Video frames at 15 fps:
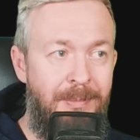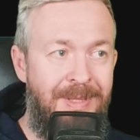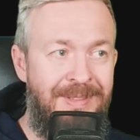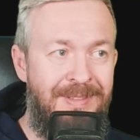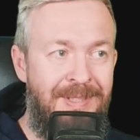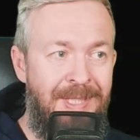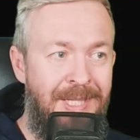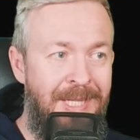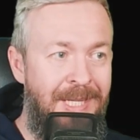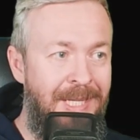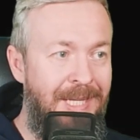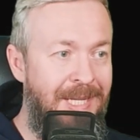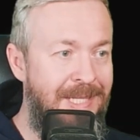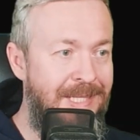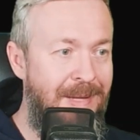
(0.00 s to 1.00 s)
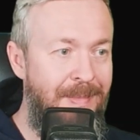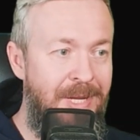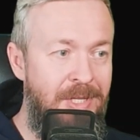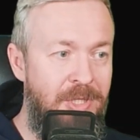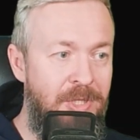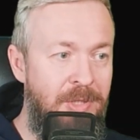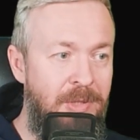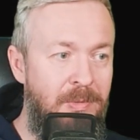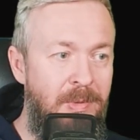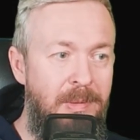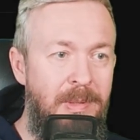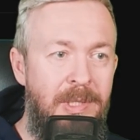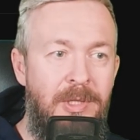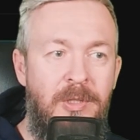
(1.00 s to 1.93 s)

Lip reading: But as I mentioned, we will